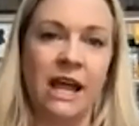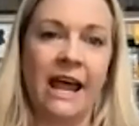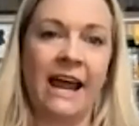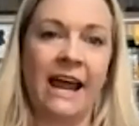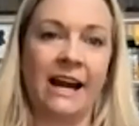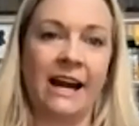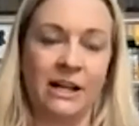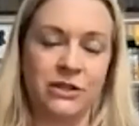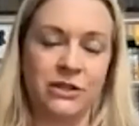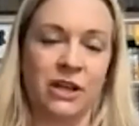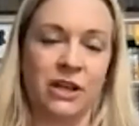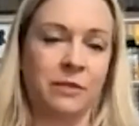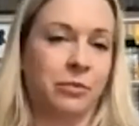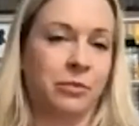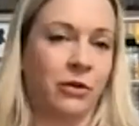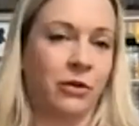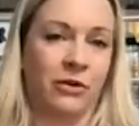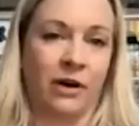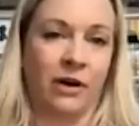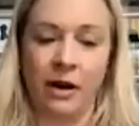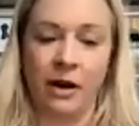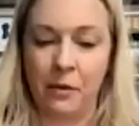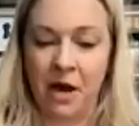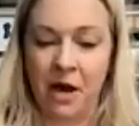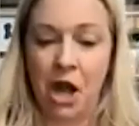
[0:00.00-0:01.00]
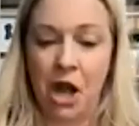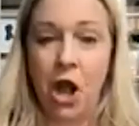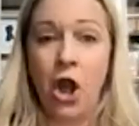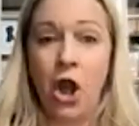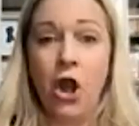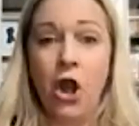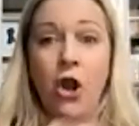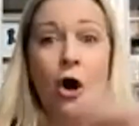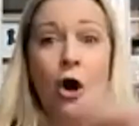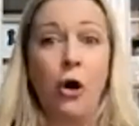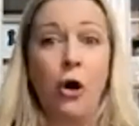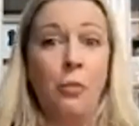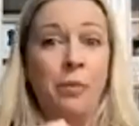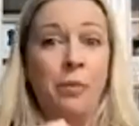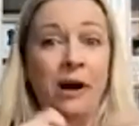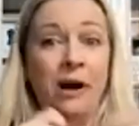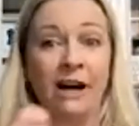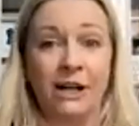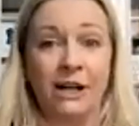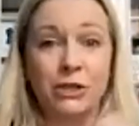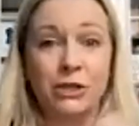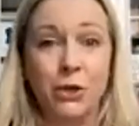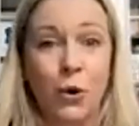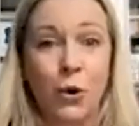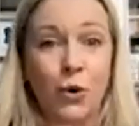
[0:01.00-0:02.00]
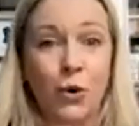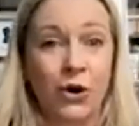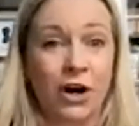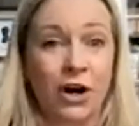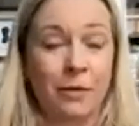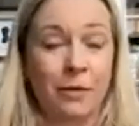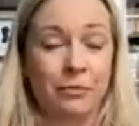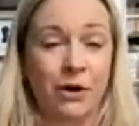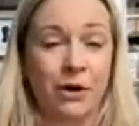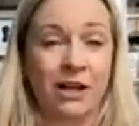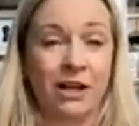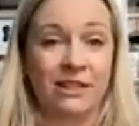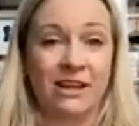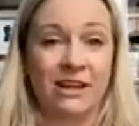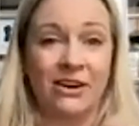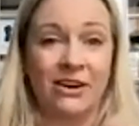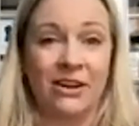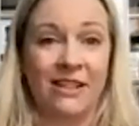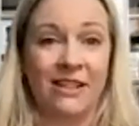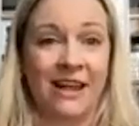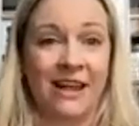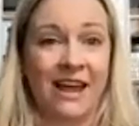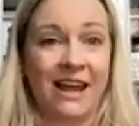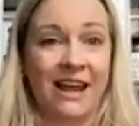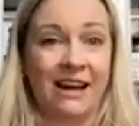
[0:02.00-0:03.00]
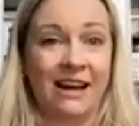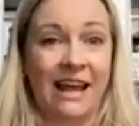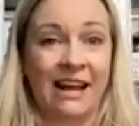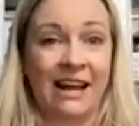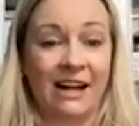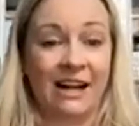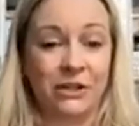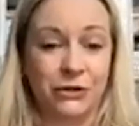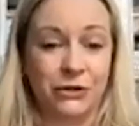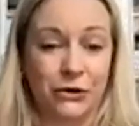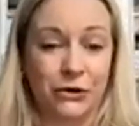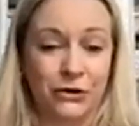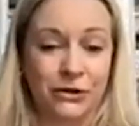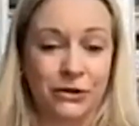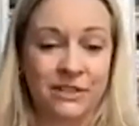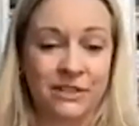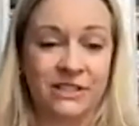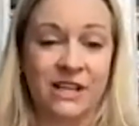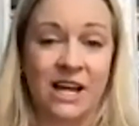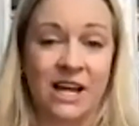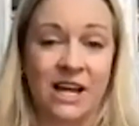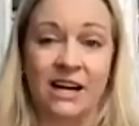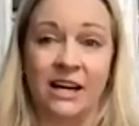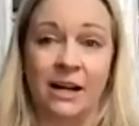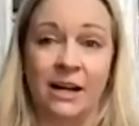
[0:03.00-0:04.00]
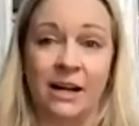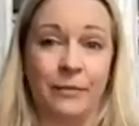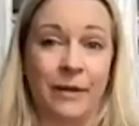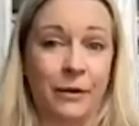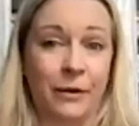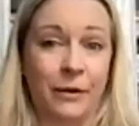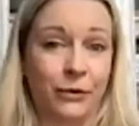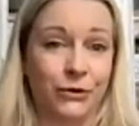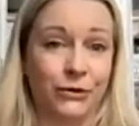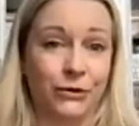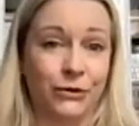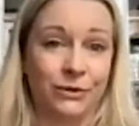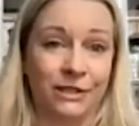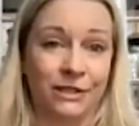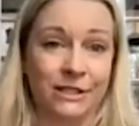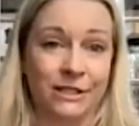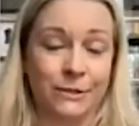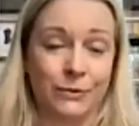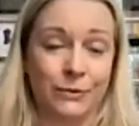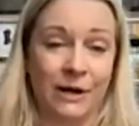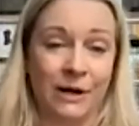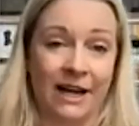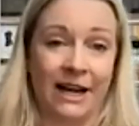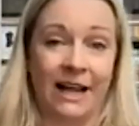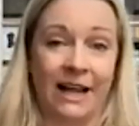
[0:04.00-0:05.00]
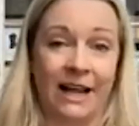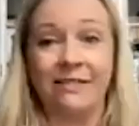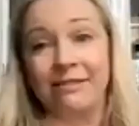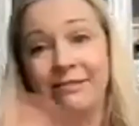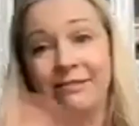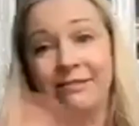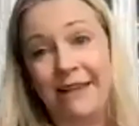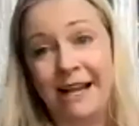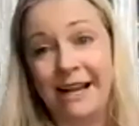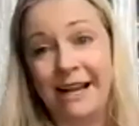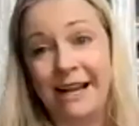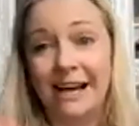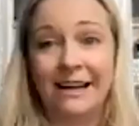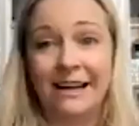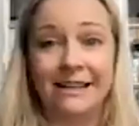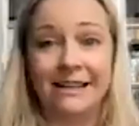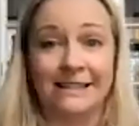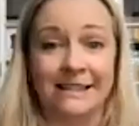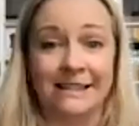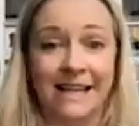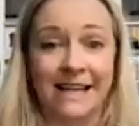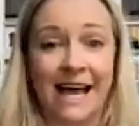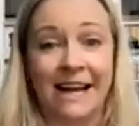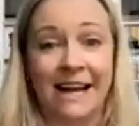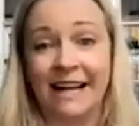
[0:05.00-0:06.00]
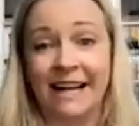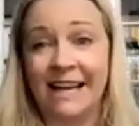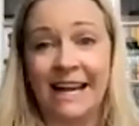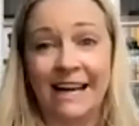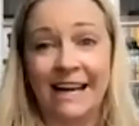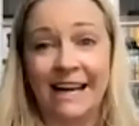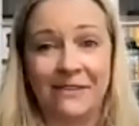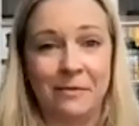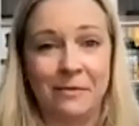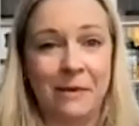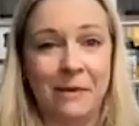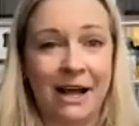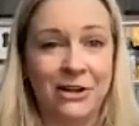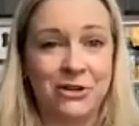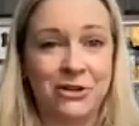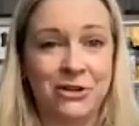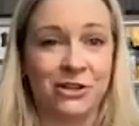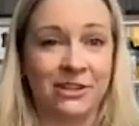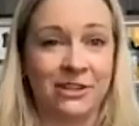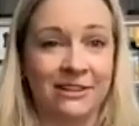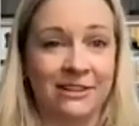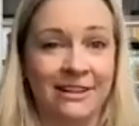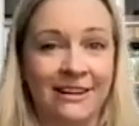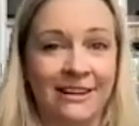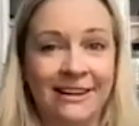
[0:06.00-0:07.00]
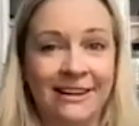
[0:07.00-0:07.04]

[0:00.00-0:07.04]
And I saw the Polaroid and I went, nope. And I tore it up right there and then, and I turned to the side and I'm like, we'll do it this way. And thank God I did that. I can't even imagine.